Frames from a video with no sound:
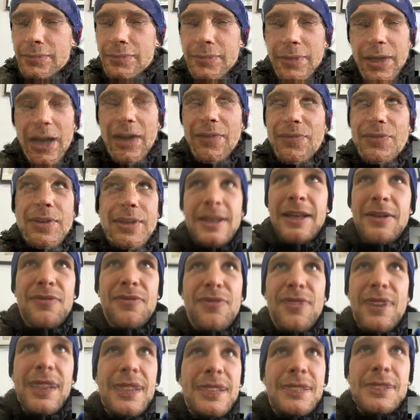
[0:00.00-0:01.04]
after that
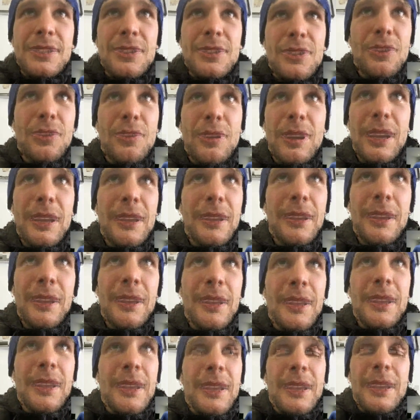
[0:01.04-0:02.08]
fight,
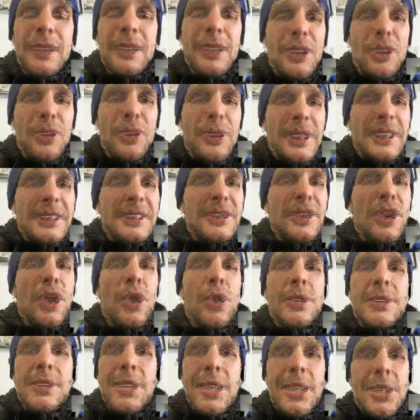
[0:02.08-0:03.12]
there's no
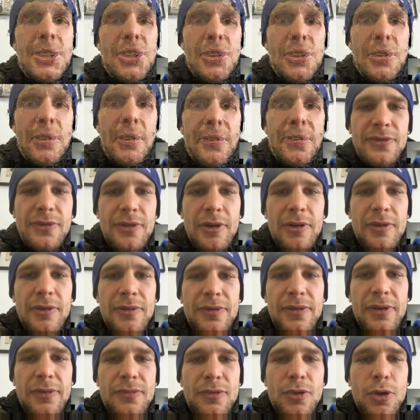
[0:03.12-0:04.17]
intention
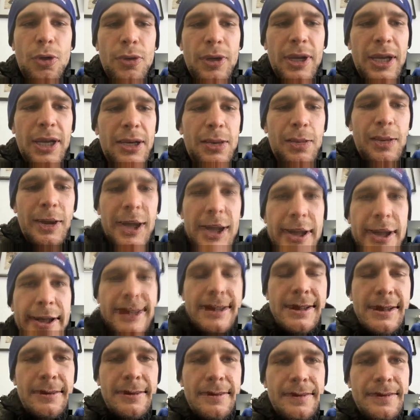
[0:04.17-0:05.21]
of going anywhere
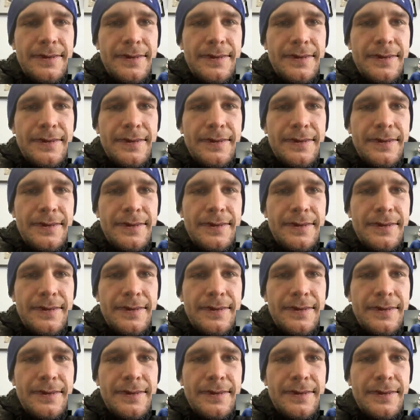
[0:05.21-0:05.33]
else.